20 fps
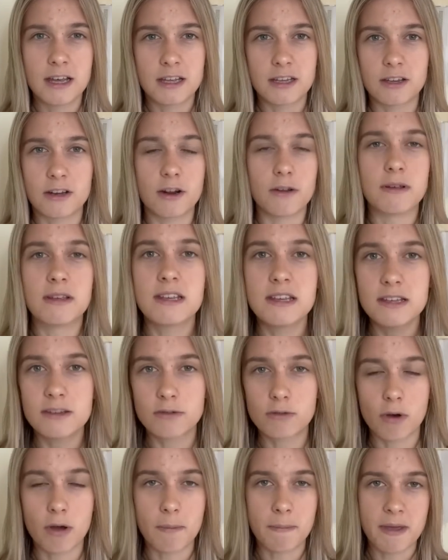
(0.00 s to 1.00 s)
You know, he's
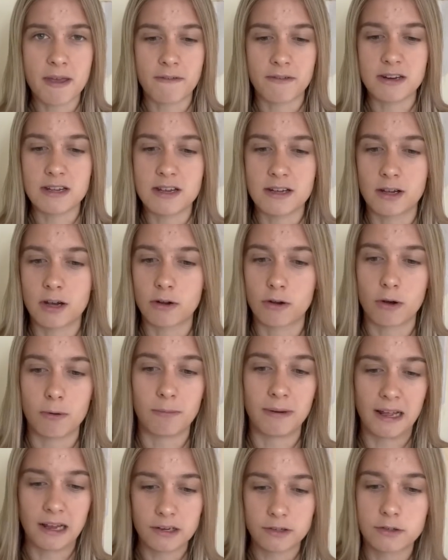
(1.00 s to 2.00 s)
got a bit of an ego
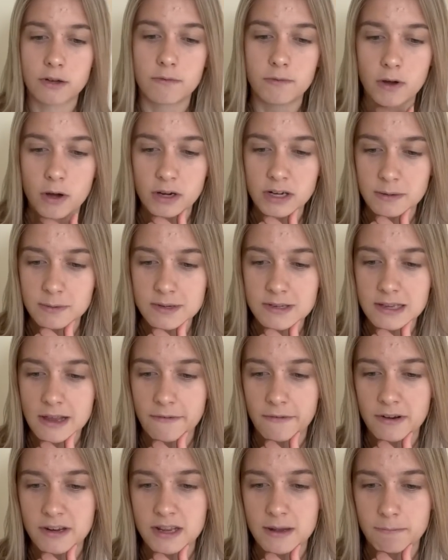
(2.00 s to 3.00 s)
complex. Cavani was
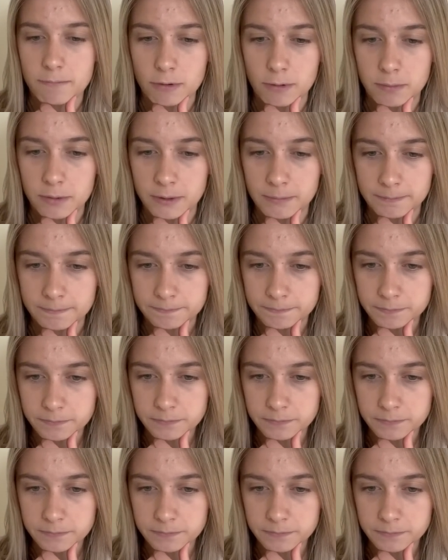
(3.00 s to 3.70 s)
definitely a problem